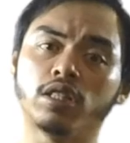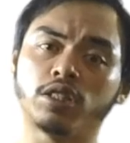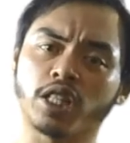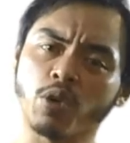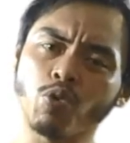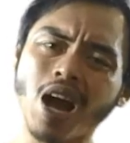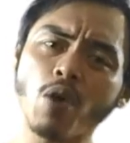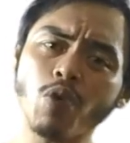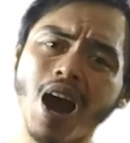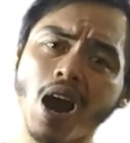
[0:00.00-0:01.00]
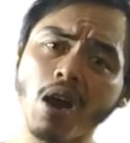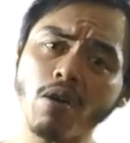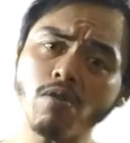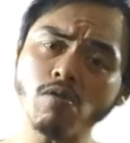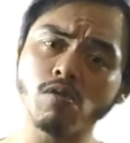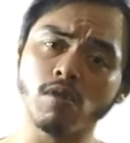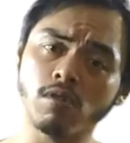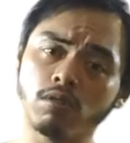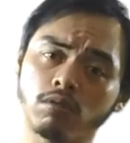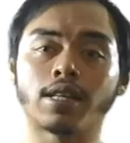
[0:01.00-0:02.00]
Chicken wow wow!
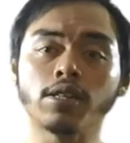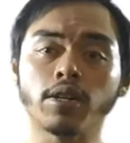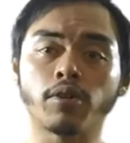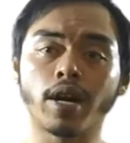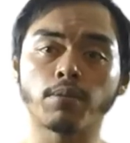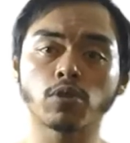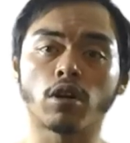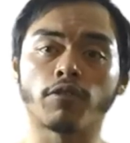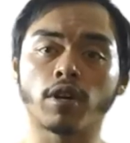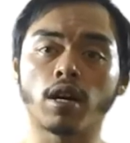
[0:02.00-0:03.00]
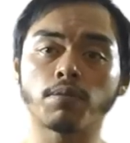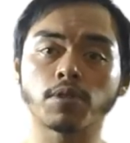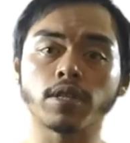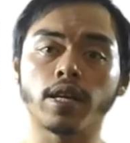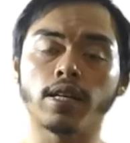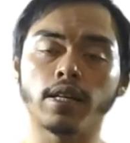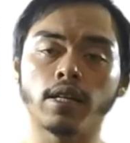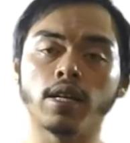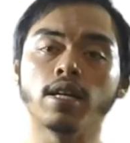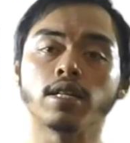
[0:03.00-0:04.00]
30 grams of carbs daily,